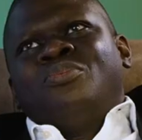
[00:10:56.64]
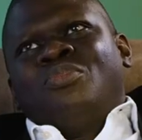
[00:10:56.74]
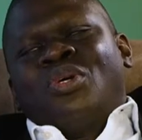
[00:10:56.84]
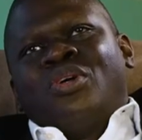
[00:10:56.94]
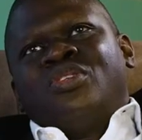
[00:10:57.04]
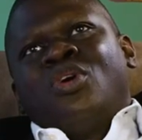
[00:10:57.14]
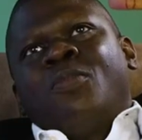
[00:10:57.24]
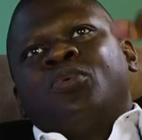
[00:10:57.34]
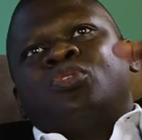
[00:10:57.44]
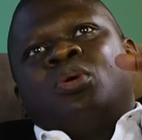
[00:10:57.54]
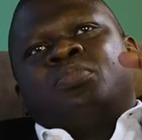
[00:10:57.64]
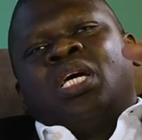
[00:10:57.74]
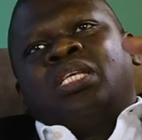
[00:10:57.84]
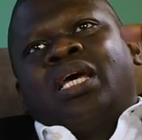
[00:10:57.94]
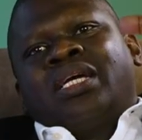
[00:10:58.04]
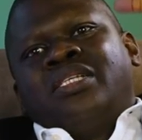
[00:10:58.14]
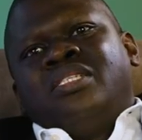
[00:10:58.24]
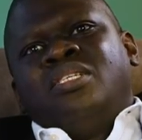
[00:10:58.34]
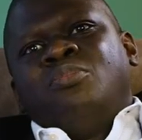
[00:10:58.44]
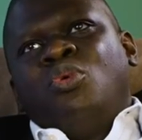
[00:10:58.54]
because it's almost sometimes like a
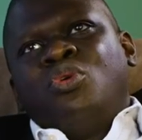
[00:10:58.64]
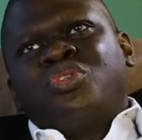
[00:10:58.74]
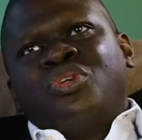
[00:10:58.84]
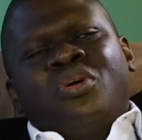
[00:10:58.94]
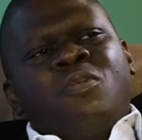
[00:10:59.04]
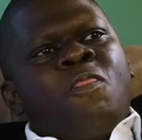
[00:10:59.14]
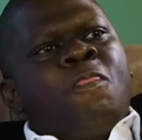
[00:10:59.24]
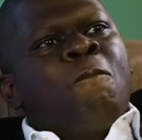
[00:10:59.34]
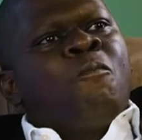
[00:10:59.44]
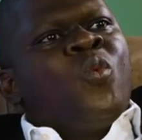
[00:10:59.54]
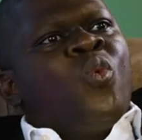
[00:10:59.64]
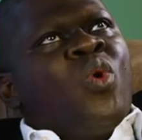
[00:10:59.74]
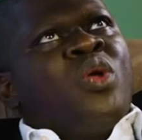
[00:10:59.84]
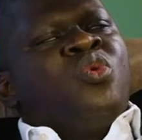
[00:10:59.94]
demotion where